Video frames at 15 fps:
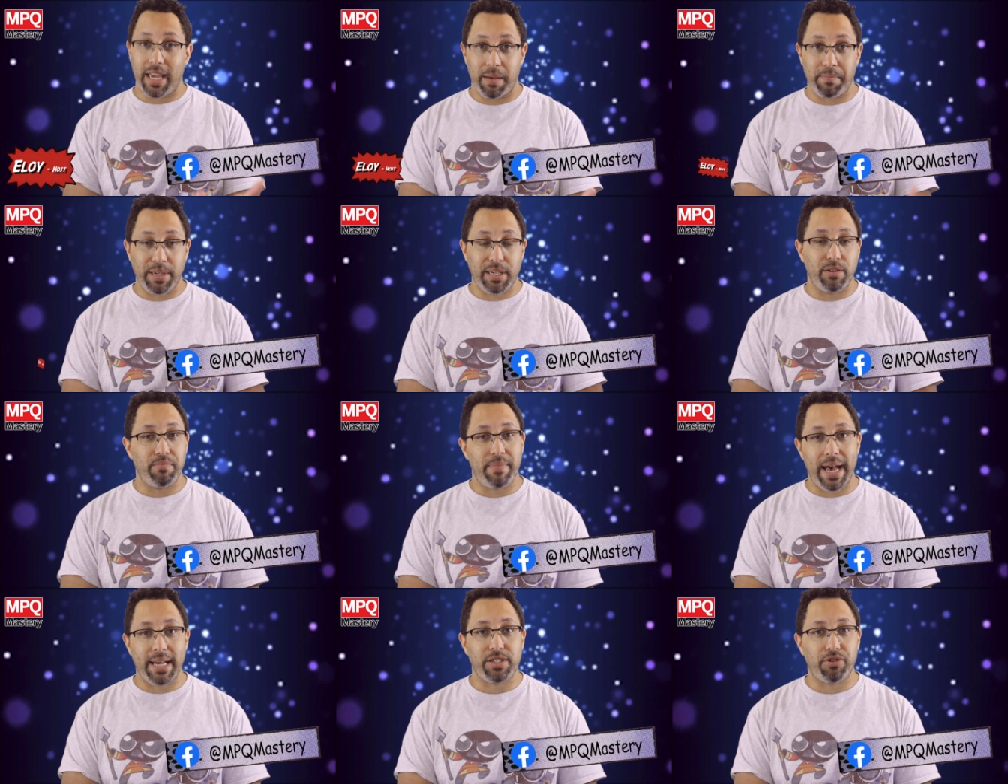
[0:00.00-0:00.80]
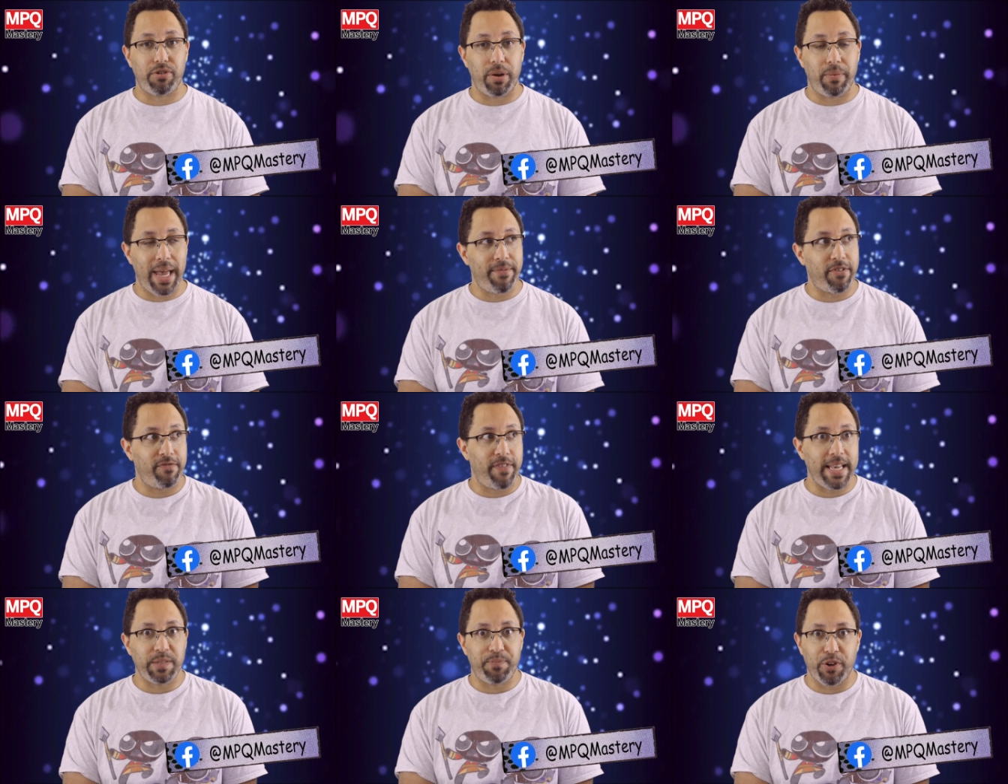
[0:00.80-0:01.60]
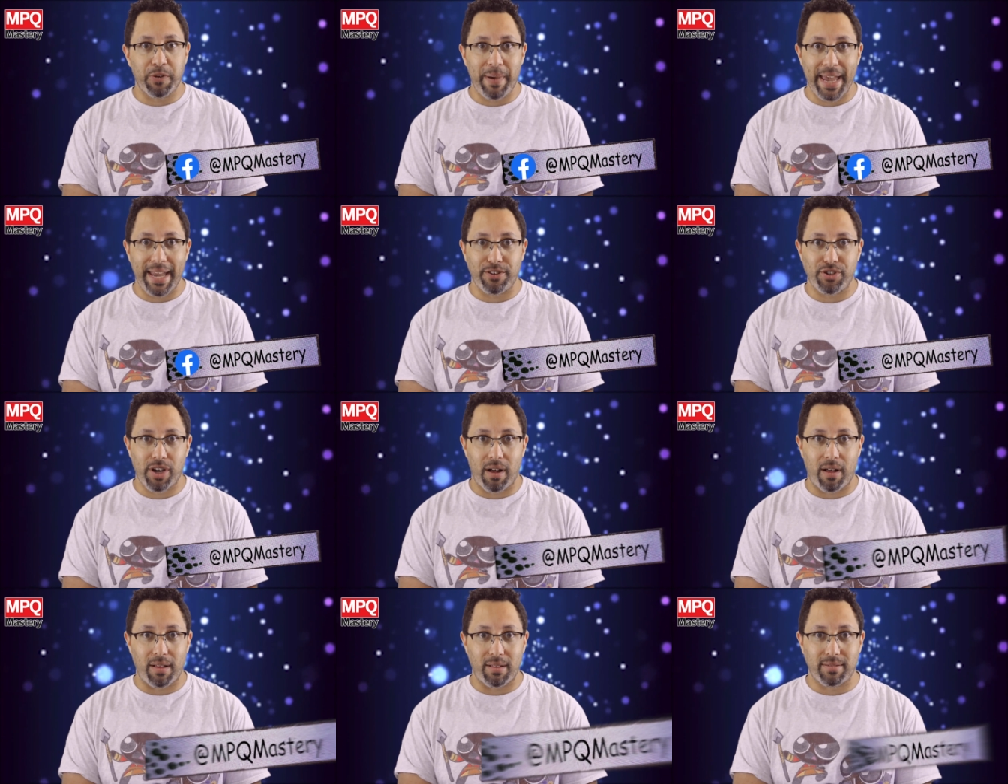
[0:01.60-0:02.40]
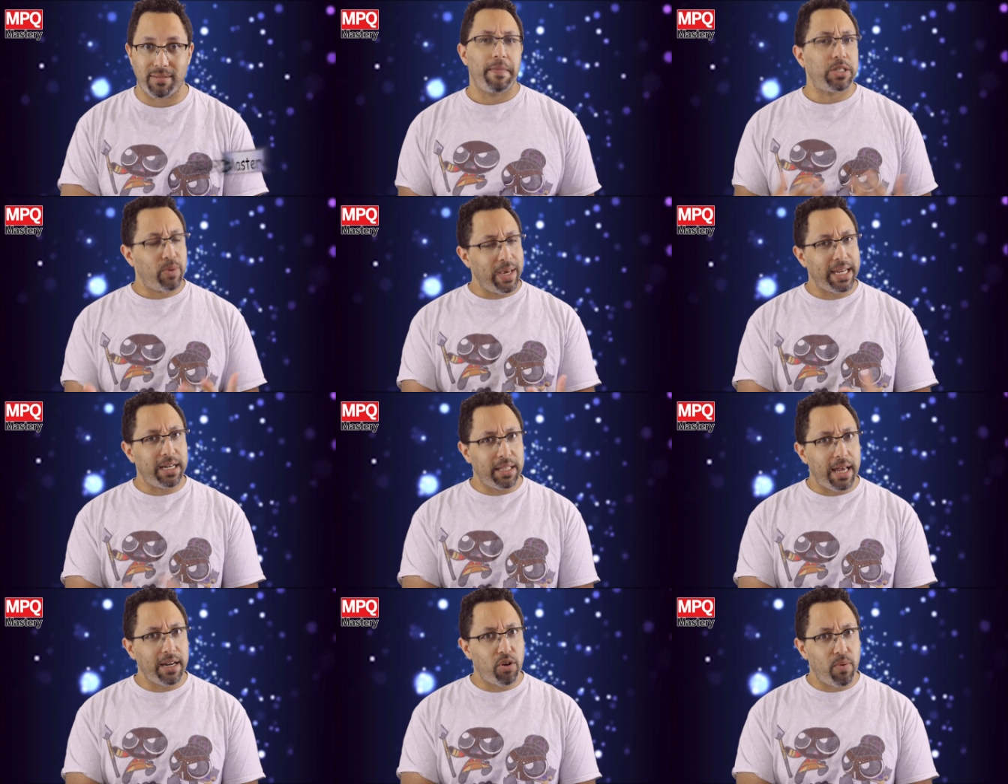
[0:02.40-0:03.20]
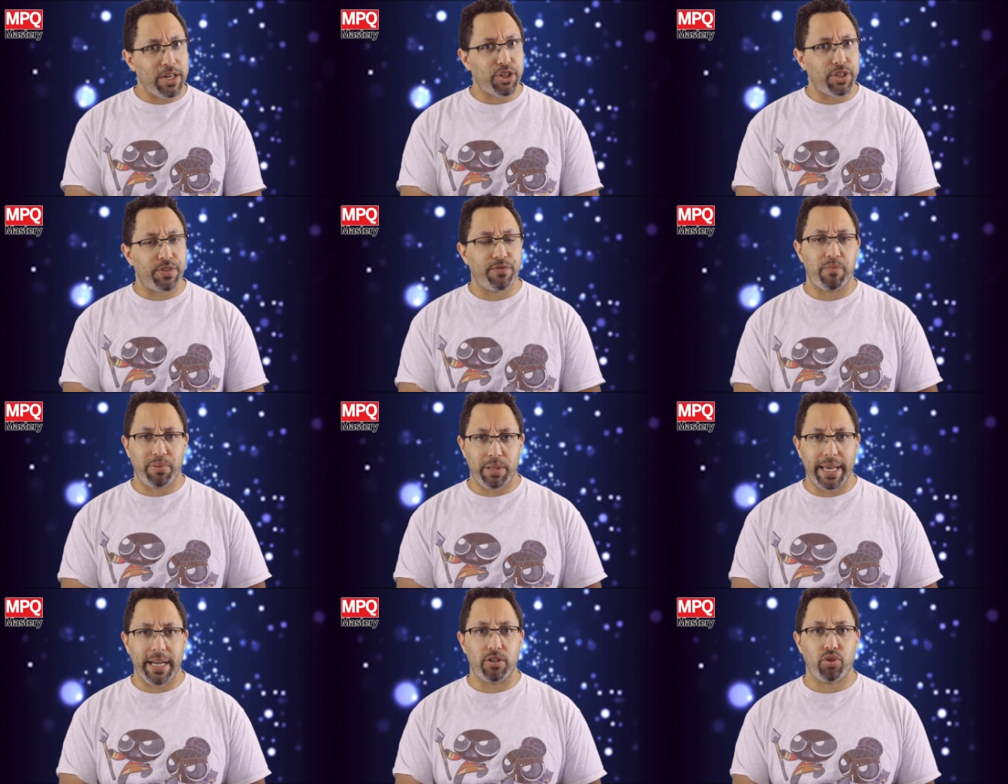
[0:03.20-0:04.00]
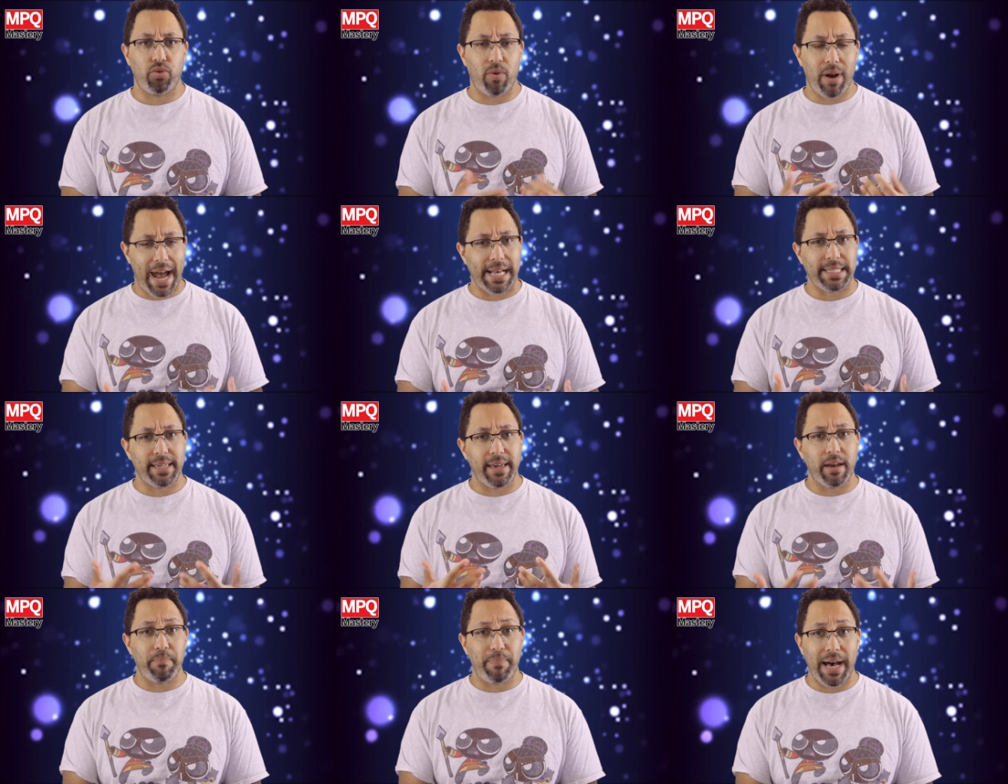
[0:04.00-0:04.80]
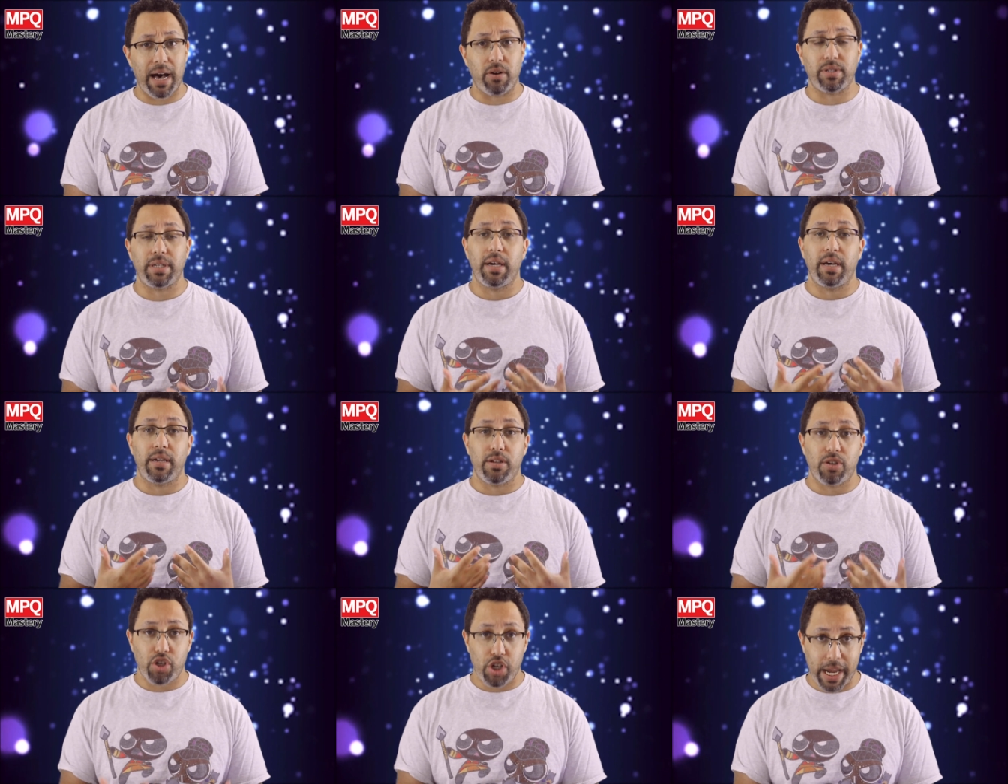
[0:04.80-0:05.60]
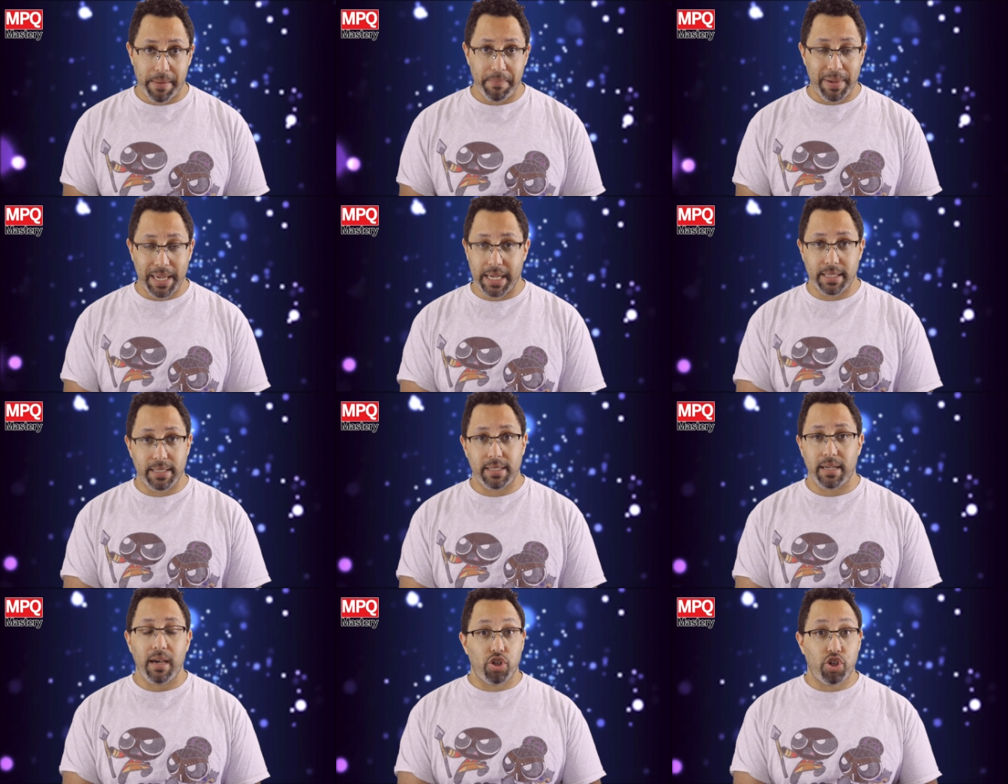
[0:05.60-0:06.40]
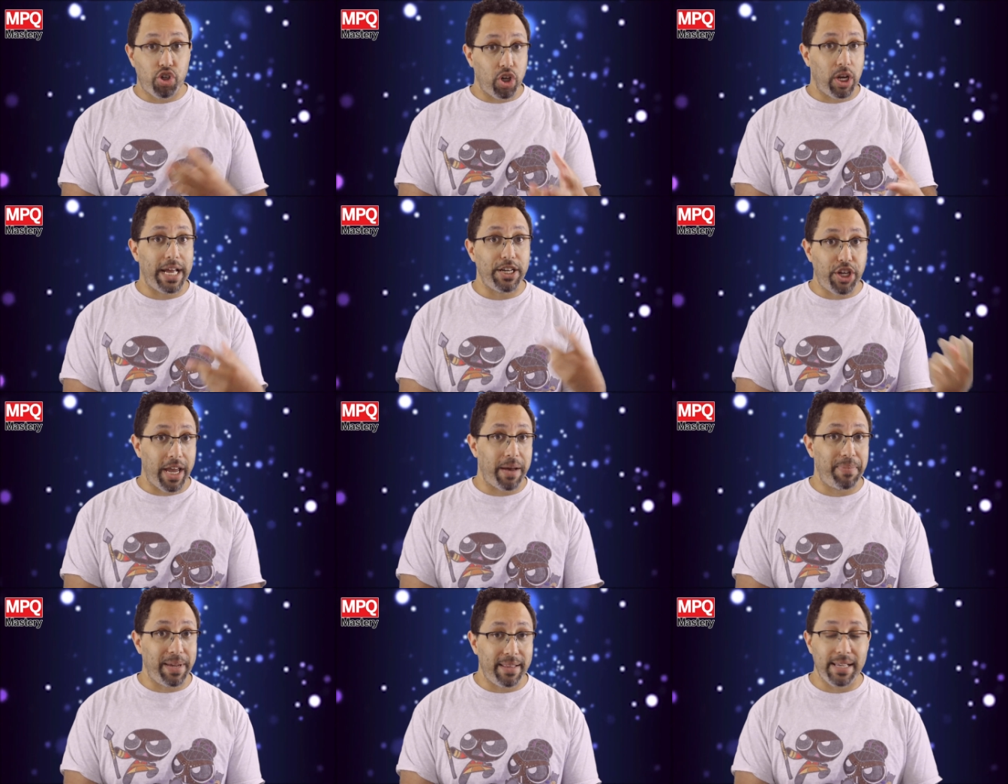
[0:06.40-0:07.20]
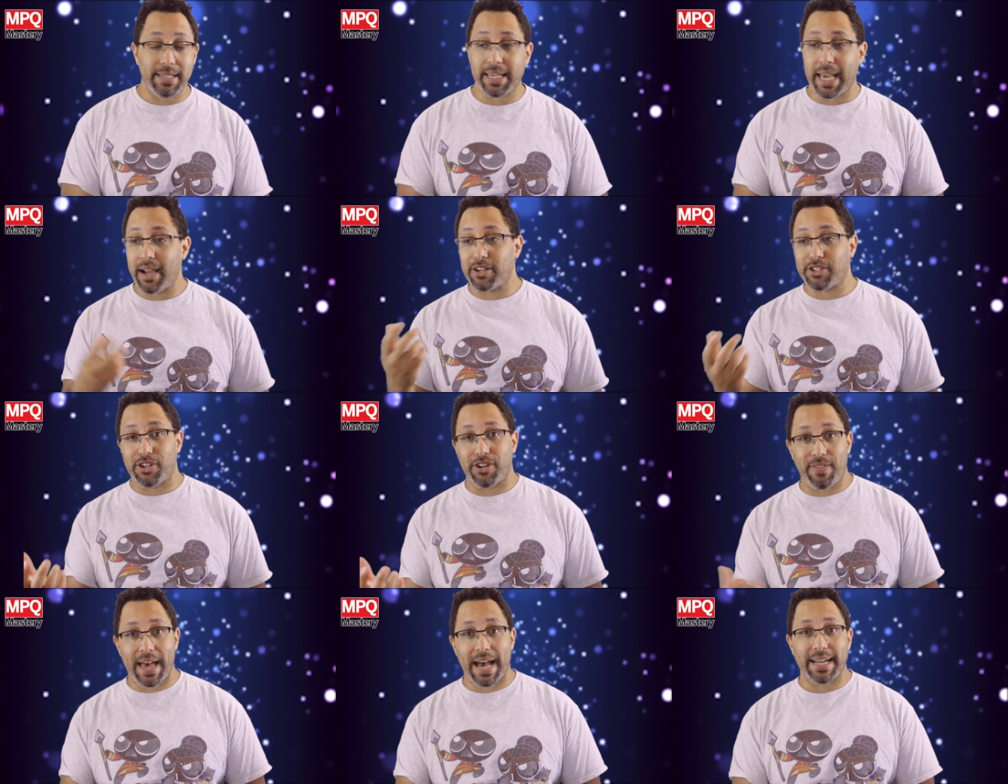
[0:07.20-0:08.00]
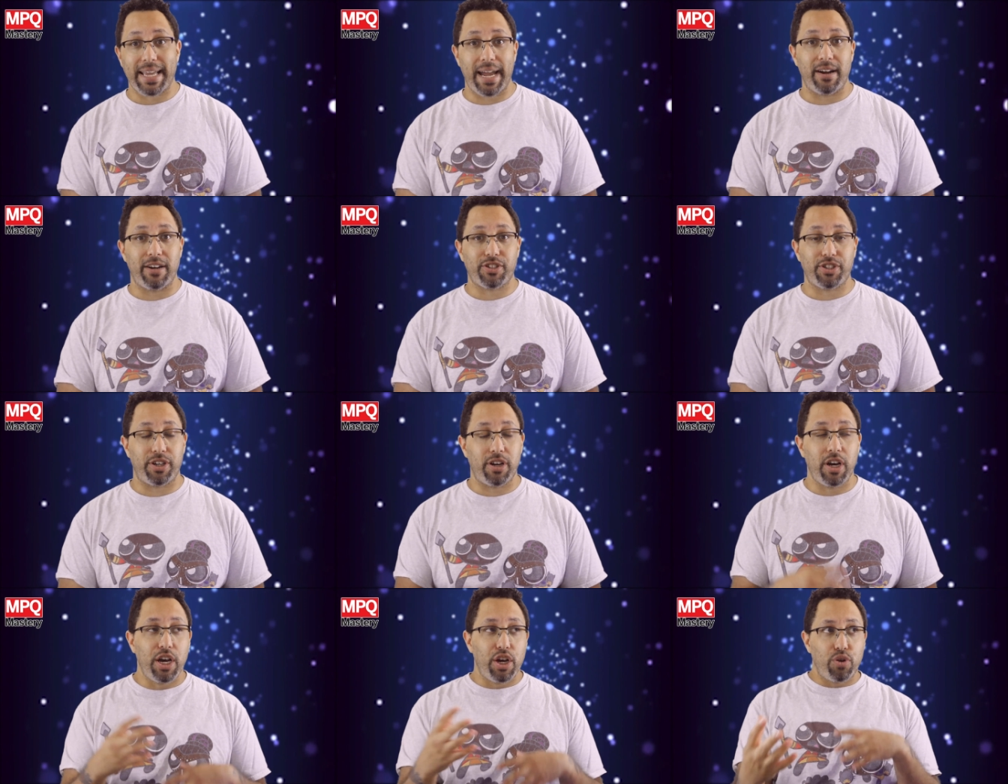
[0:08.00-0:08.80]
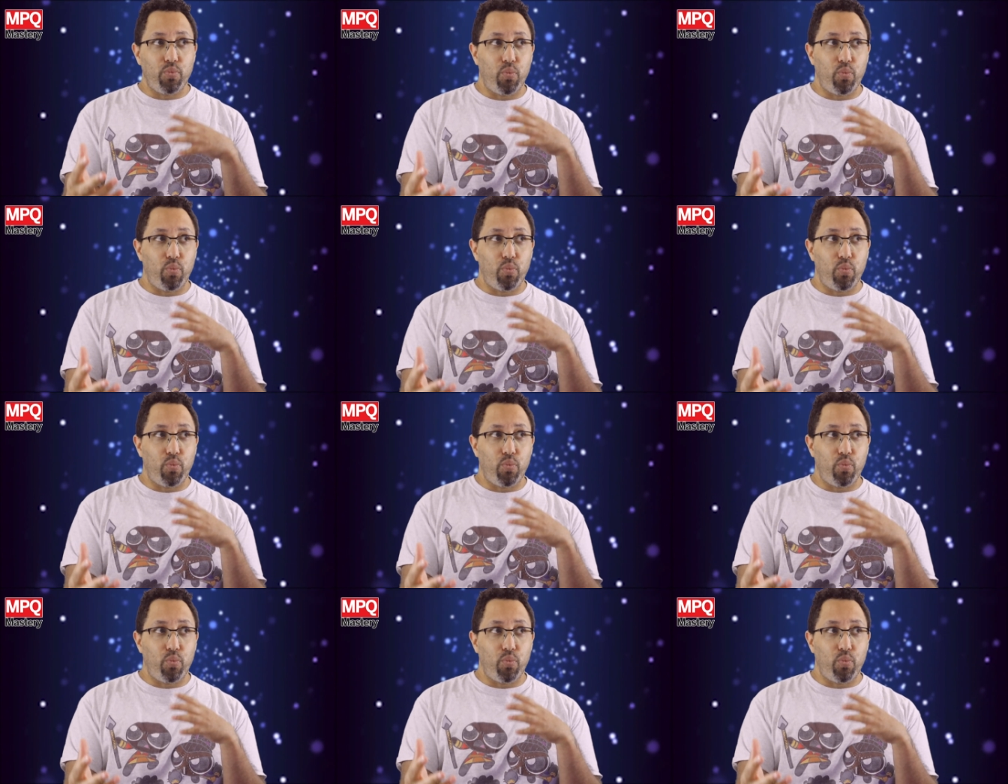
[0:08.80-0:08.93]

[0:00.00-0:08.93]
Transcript: MPQ Mastery. We have a Facebook page, y'all. So I get a lot of questions from players who are asking about champions. Should I champion this character or that character?